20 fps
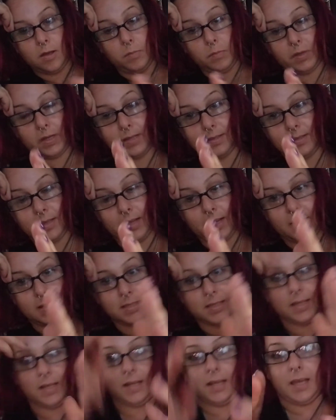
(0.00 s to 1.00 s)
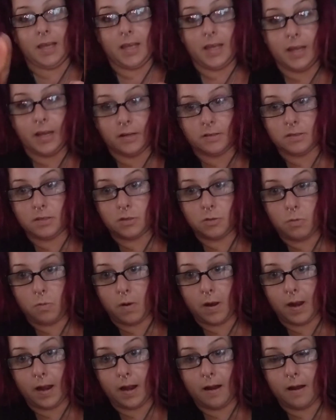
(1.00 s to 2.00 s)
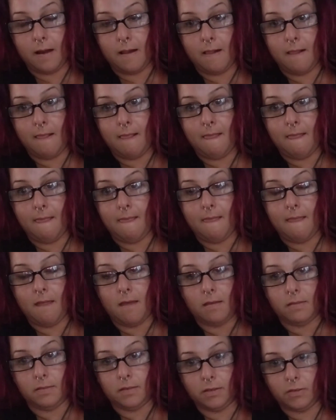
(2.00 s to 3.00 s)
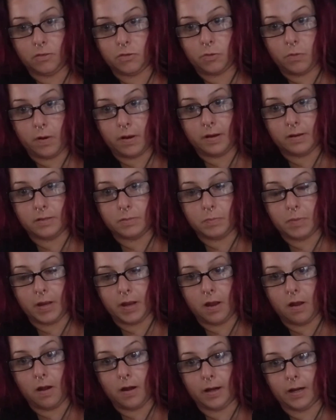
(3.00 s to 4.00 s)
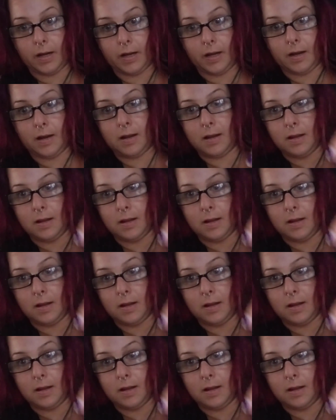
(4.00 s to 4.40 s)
because like I said, like, here's a square. This square is my garden.